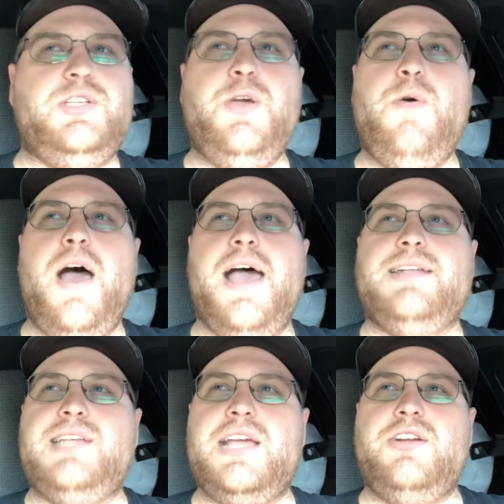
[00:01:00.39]
to
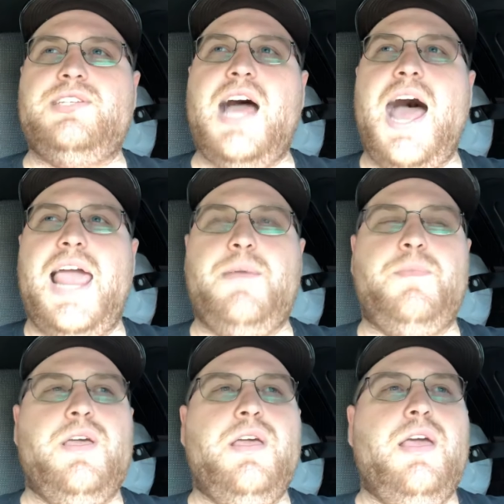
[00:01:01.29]
uh, take your
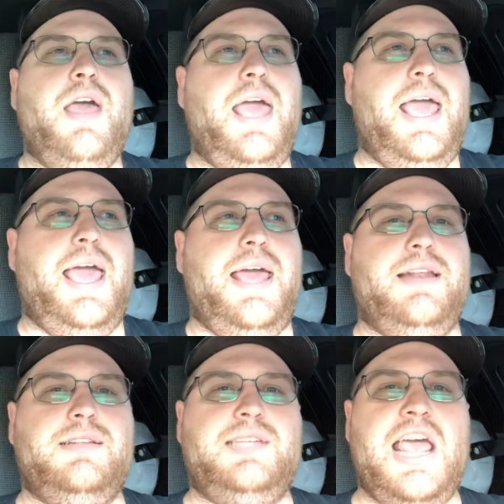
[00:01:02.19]
time
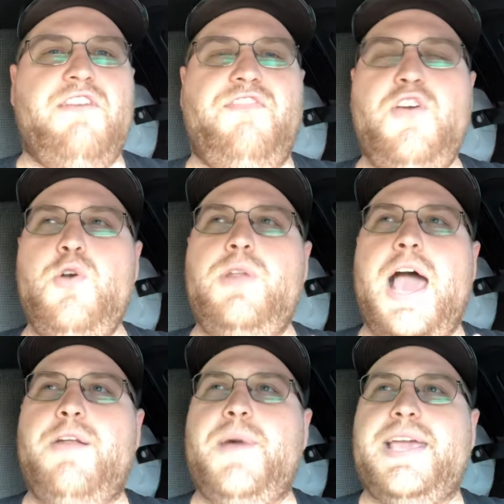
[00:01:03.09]
and take food
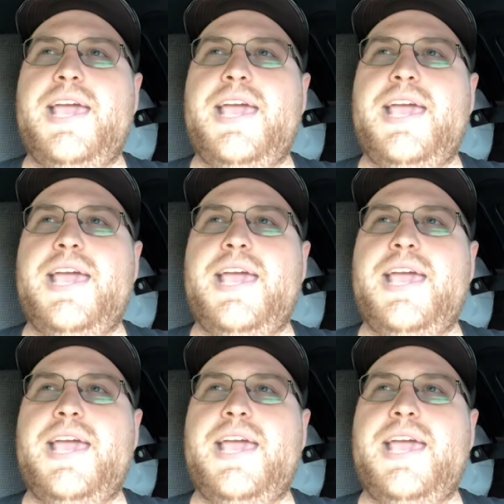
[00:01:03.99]
out of my